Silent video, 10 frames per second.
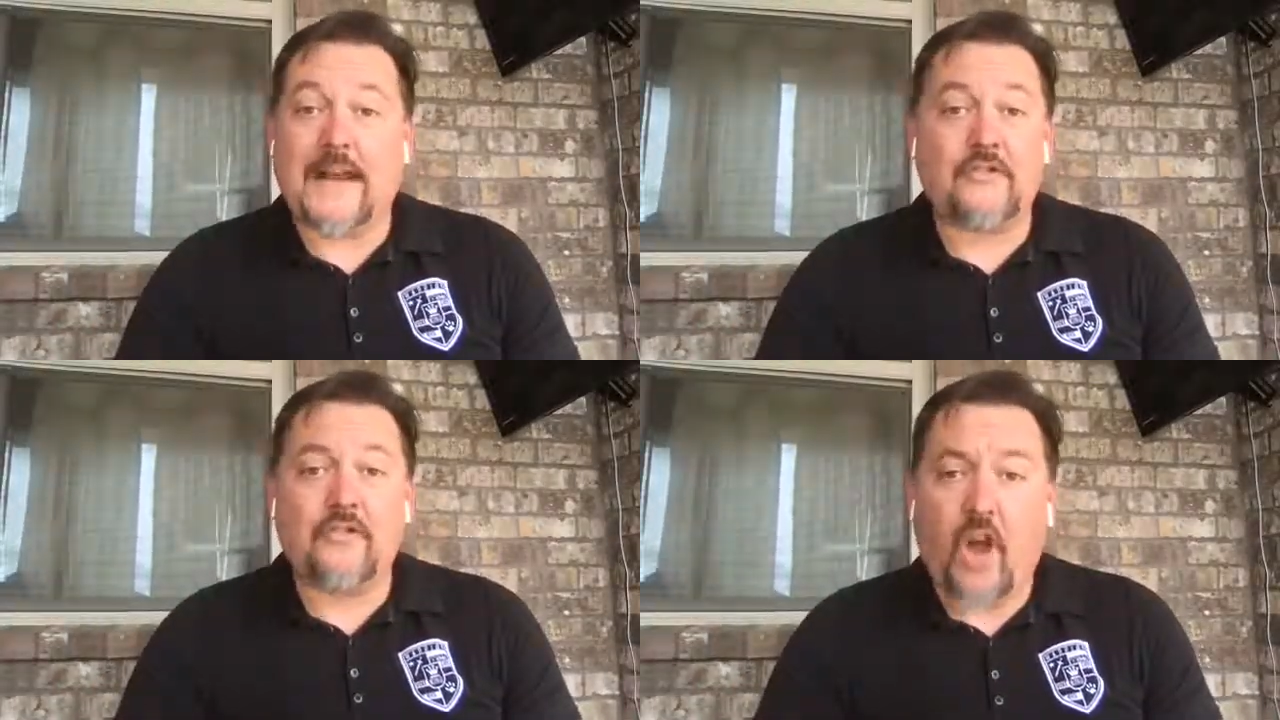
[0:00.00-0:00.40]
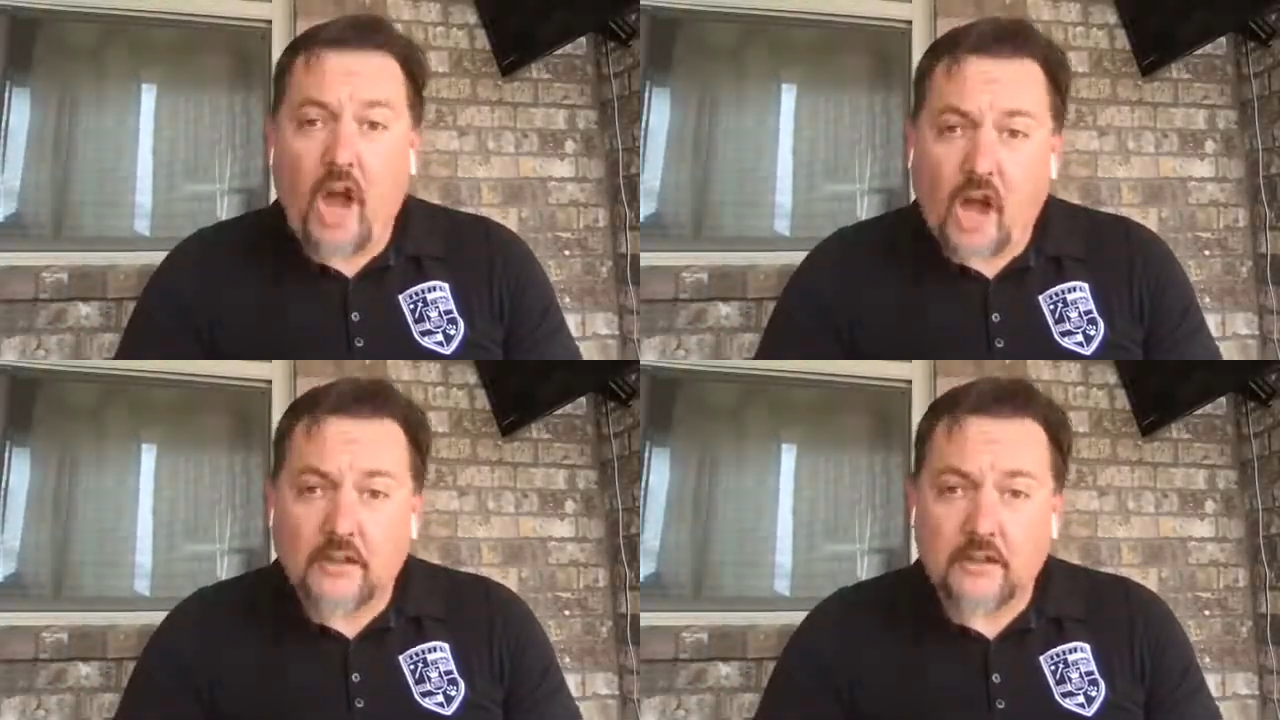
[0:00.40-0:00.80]
I
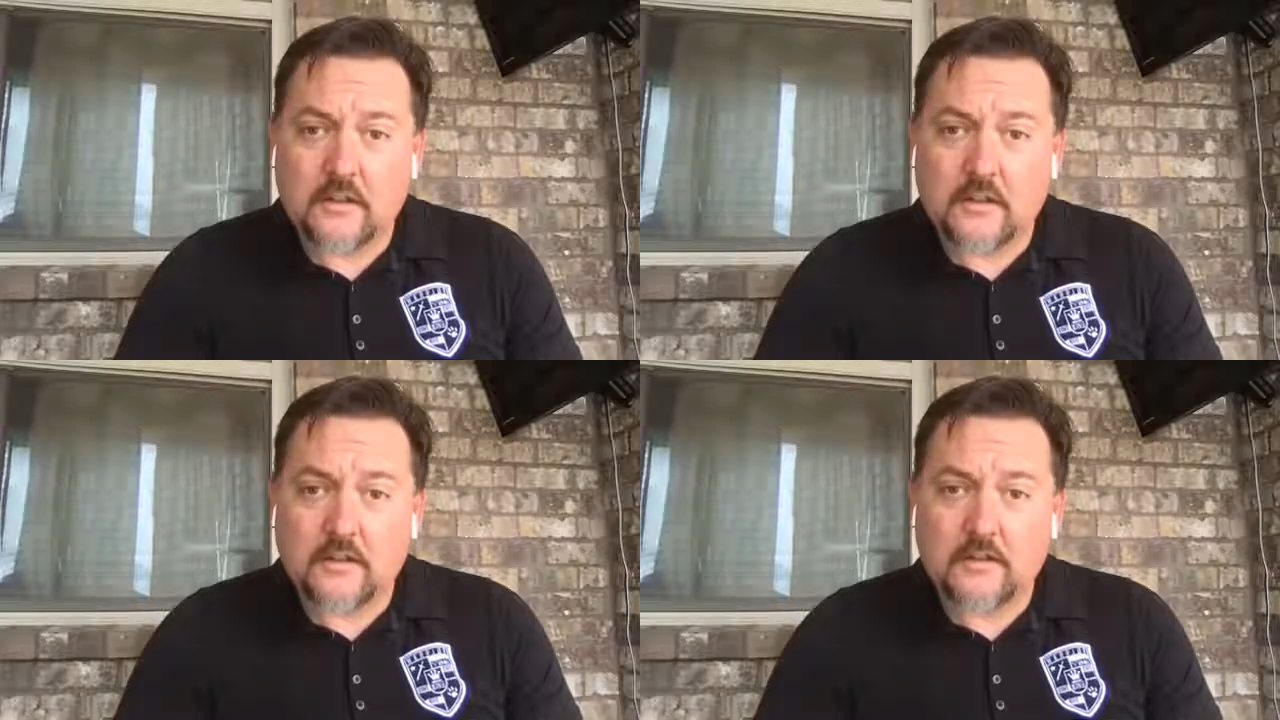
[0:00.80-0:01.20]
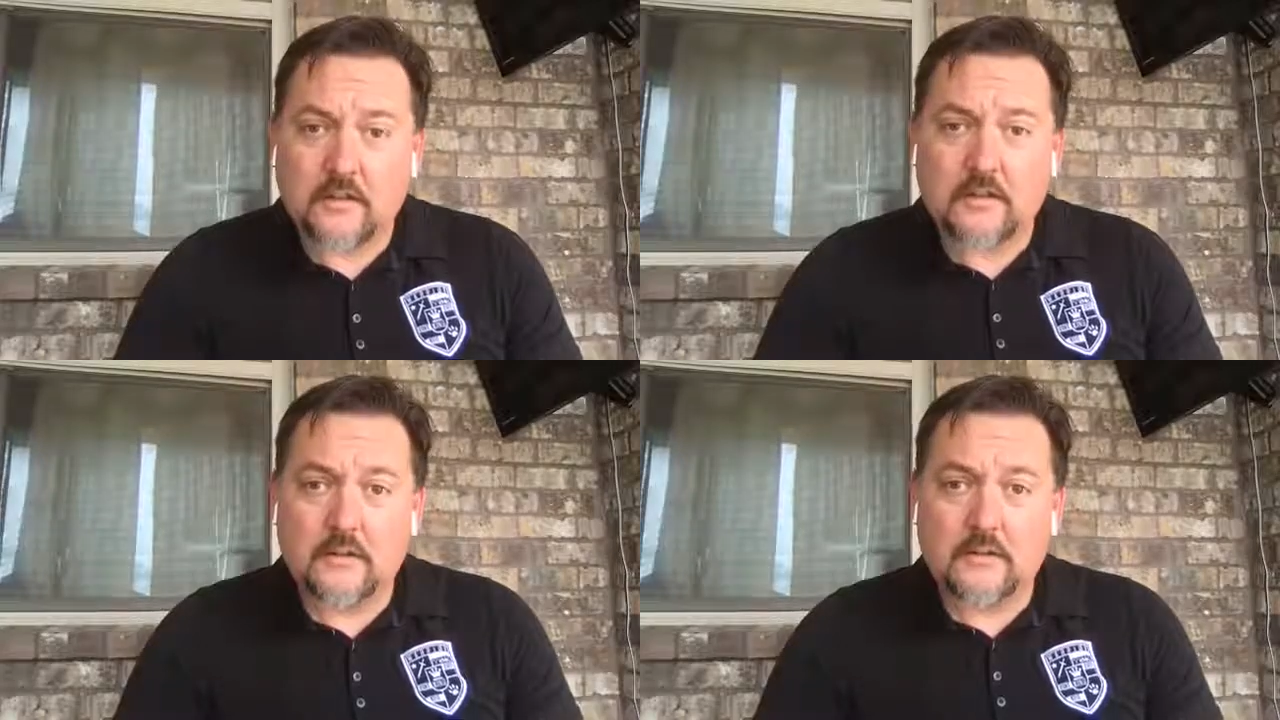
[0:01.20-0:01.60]
sucked,
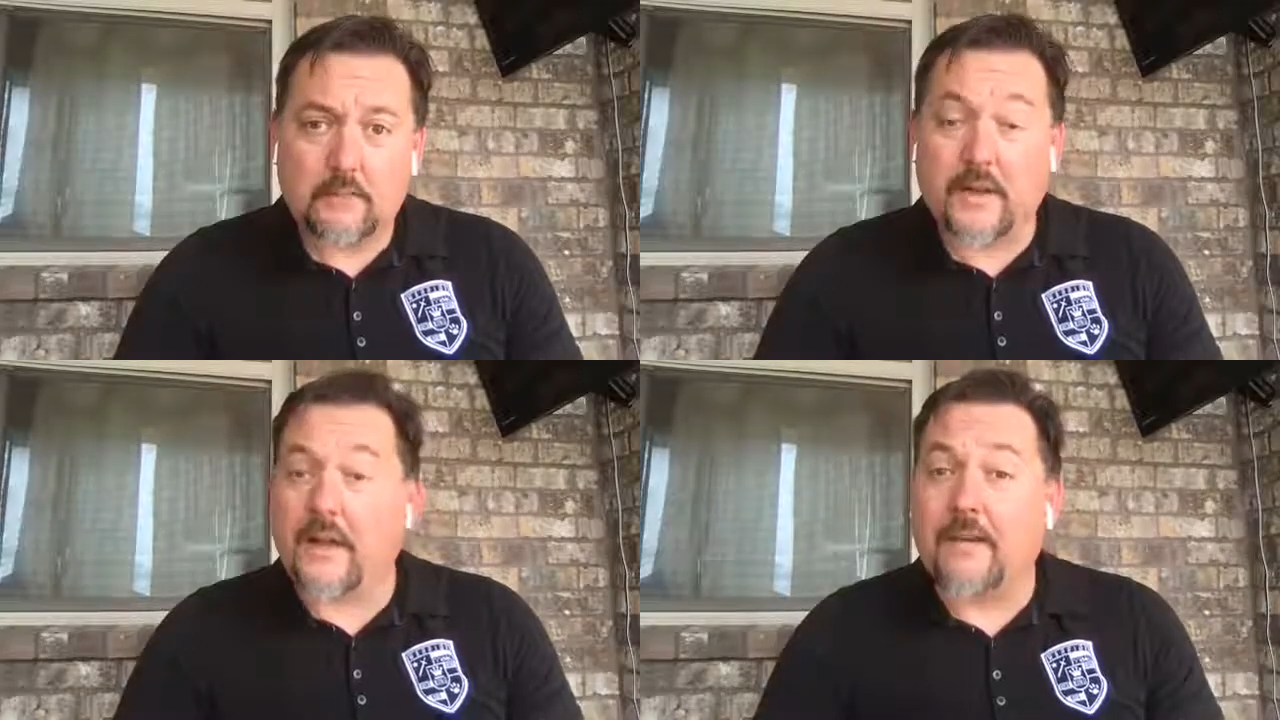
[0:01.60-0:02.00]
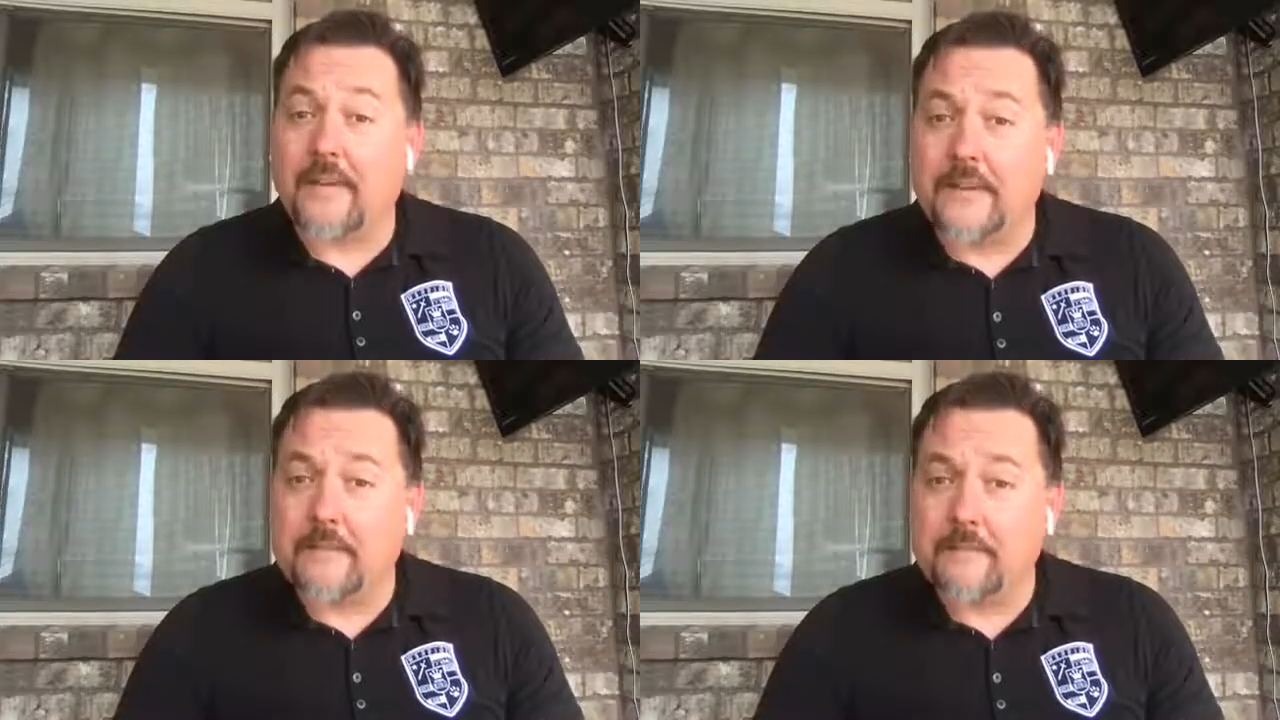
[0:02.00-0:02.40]
but I
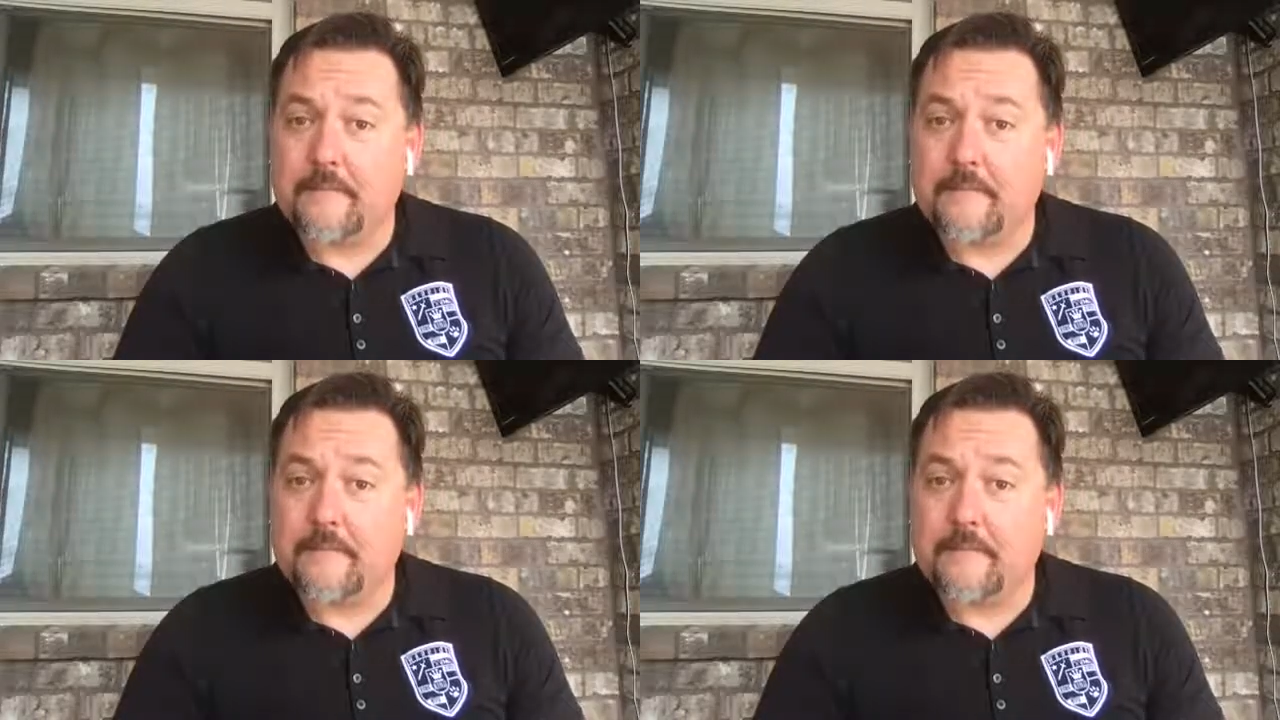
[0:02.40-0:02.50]
loved it.